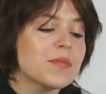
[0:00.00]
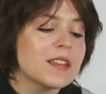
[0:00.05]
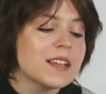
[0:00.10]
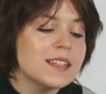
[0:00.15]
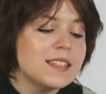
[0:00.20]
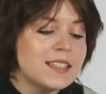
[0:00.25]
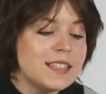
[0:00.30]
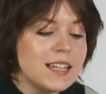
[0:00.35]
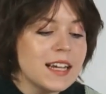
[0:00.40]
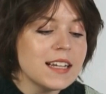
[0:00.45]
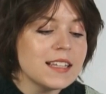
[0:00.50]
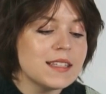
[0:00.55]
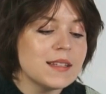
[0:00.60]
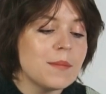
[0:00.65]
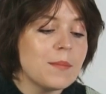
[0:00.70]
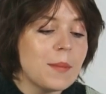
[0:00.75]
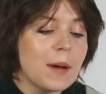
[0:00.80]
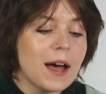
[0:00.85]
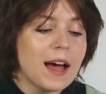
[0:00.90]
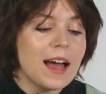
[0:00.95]

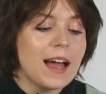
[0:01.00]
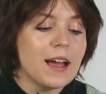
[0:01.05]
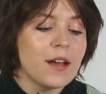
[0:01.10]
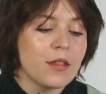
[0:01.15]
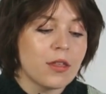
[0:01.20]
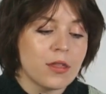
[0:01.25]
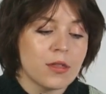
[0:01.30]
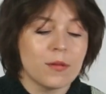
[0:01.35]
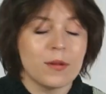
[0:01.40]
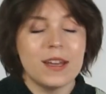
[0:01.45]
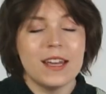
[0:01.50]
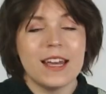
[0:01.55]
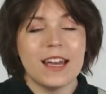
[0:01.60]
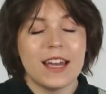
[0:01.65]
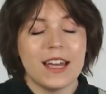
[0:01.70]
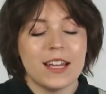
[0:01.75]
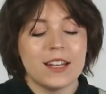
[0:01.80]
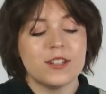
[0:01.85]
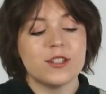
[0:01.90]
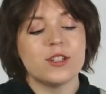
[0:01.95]

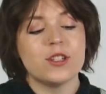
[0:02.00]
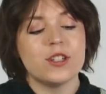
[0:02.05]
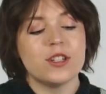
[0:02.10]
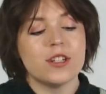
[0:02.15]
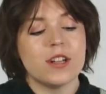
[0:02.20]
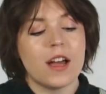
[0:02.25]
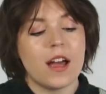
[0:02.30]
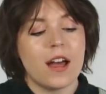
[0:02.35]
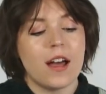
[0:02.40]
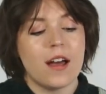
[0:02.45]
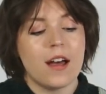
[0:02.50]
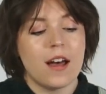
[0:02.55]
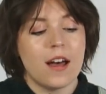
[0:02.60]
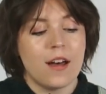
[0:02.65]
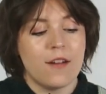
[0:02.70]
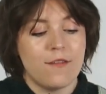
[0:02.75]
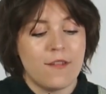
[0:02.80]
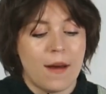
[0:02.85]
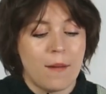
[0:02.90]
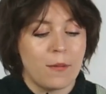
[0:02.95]
6x3"
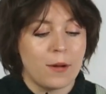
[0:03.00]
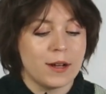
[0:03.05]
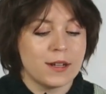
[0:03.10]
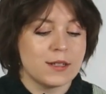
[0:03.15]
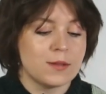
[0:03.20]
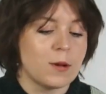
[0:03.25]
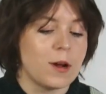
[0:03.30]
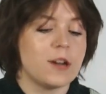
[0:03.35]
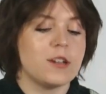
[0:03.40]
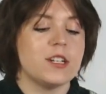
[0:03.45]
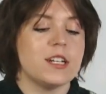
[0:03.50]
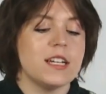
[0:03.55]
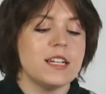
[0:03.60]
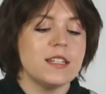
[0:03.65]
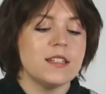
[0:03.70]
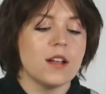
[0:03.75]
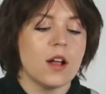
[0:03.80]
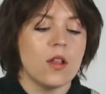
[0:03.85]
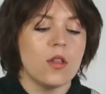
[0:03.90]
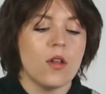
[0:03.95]
fabric
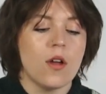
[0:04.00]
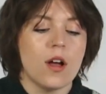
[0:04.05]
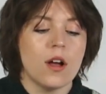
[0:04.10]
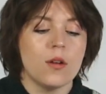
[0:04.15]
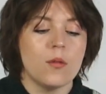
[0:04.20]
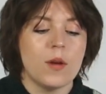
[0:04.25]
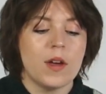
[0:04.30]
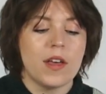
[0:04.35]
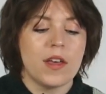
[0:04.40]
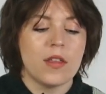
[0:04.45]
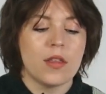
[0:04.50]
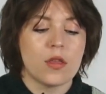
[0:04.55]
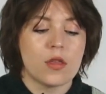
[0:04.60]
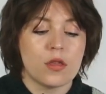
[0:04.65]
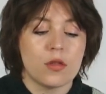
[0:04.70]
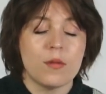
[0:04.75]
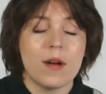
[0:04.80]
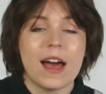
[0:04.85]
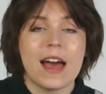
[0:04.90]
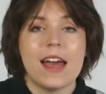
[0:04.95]
swatches along with
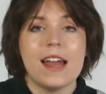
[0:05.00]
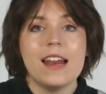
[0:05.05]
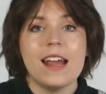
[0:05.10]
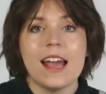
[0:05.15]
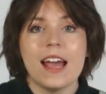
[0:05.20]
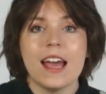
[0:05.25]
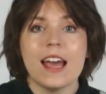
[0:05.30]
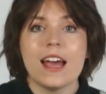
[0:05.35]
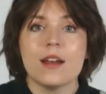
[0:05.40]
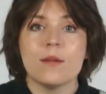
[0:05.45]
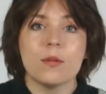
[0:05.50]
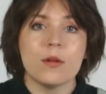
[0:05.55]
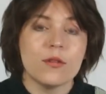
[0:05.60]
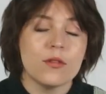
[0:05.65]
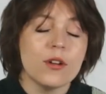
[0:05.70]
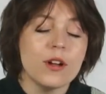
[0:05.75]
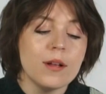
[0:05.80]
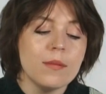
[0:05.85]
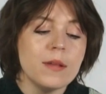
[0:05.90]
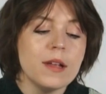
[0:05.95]
thread, and
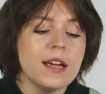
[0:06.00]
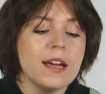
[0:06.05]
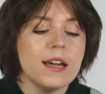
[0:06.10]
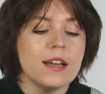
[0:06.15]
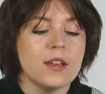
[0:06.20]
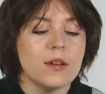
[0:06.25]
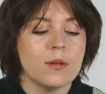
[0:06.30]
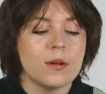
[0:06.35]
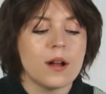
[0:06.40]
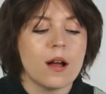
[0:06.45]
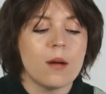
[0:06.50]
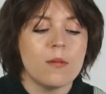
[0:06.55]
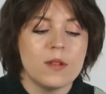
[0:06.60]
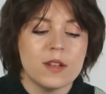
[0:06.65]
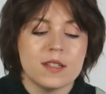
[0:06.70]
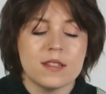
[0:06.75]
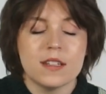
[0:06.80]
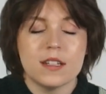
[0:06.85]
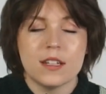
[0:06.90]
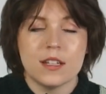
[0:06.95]
preferably you would
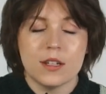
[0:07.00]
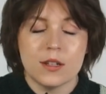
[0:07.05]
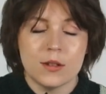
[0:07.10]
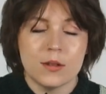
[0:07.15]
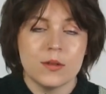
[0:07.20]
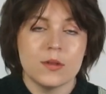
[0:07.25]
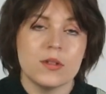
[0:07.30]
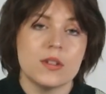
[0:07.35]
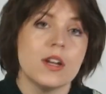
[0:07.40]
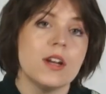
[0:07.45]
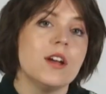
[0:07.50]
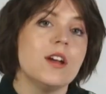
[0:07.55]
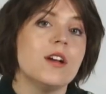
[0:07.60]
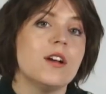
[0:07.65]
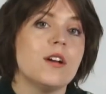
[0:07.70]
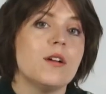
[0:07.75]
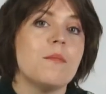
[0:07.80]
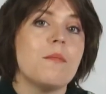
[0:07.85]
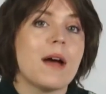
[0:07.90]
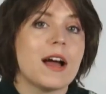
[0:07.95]
obviously use
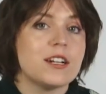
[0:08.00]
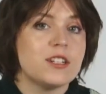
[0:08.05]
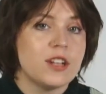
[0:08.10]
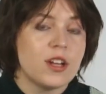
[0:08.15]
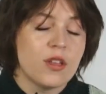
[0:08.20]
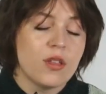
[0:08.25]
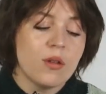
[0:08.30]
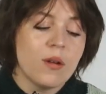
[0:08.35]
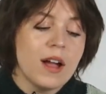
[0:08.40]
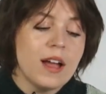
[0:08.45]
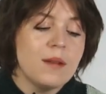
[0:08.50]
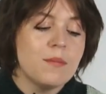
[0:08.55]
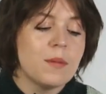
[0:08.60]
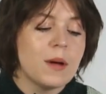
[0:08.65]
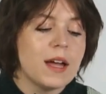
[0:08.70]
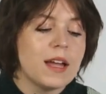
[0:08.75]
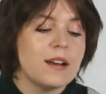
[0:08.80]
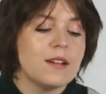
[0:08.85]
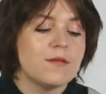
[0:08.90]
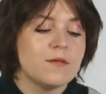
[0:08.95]
matching thread,
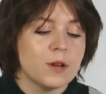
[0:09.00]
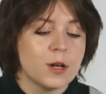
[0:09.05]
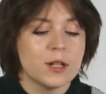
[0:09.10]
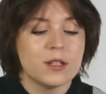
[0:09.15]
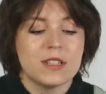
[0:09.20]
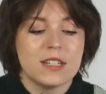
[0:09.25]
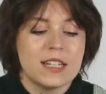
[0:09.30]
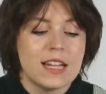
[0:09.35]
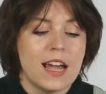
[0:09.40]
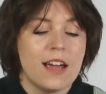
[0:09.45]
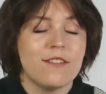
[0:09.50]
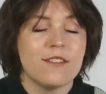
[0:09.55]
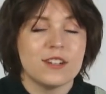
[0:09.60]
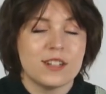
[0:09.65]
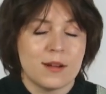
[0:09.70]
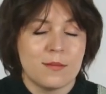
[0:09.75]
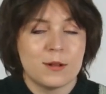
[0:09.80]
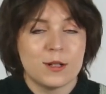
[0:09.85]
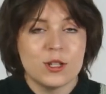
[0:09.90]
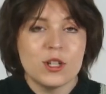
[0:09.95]
but for today, for
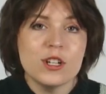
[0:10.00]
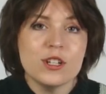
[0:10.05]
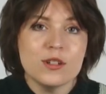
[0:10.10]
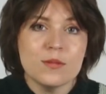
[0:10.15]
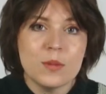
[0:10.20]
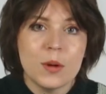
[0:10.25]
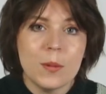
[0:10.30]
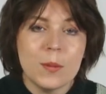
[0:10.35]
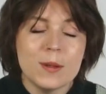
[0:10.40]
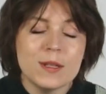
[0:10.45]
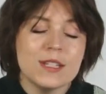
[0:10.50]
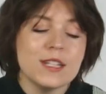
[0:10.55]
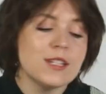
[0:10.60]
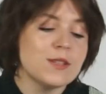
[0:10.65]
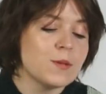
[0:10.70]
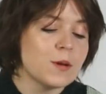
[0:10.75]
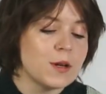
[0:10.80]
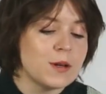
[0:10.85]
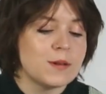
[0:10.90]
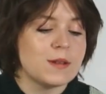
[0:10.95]
demonstration purposes,
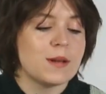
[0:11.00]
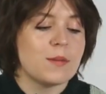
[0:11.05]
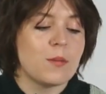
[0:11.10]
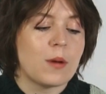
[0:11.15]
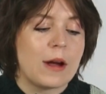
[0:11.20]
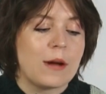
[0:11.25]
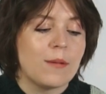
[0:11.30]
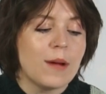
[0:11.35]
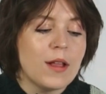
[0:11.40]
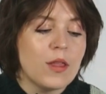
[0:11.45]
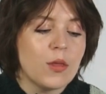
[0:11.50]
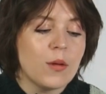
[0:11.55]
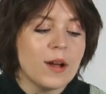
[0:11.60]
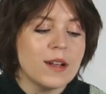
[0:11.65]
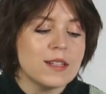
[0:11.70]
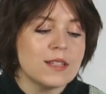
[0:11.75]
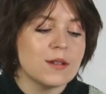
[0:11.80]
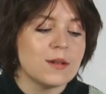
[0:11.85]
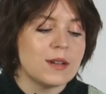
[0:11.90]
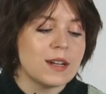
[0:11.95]
we're using bright red
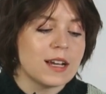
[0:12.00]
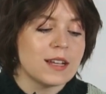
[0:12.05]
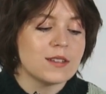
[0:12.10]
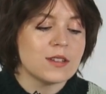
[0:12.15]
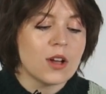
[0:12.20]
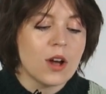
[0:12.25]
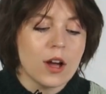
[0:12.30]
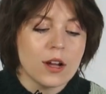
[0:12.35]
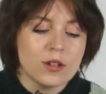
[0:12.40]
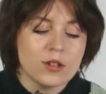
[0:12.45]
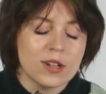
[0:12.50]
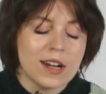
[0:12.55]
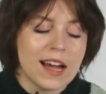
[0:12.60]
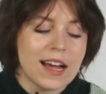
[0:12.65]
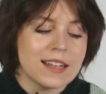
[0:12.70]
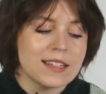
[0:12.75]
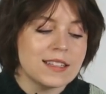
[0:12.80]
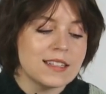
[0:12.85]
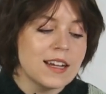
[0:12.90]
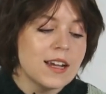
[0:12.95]
thread, so a nice
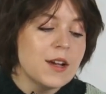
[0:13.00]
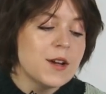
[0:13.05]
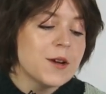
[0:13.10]
contrast.